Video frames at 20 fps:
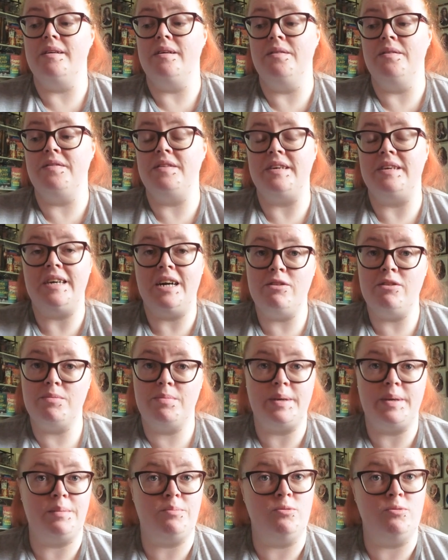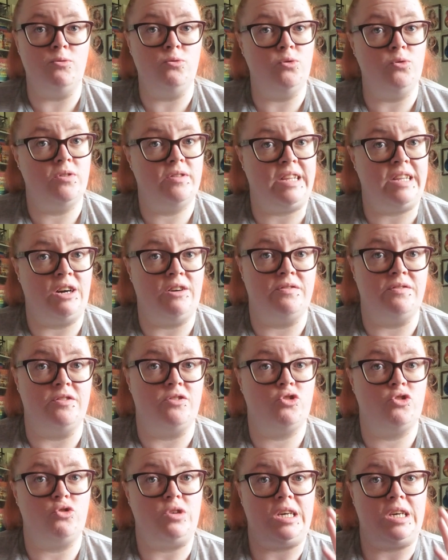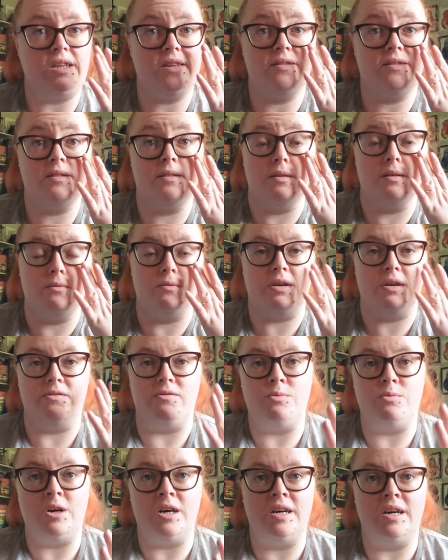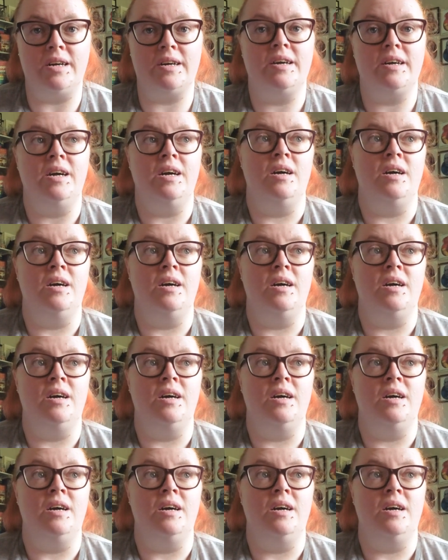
obviously it helps people stay off the streets with work.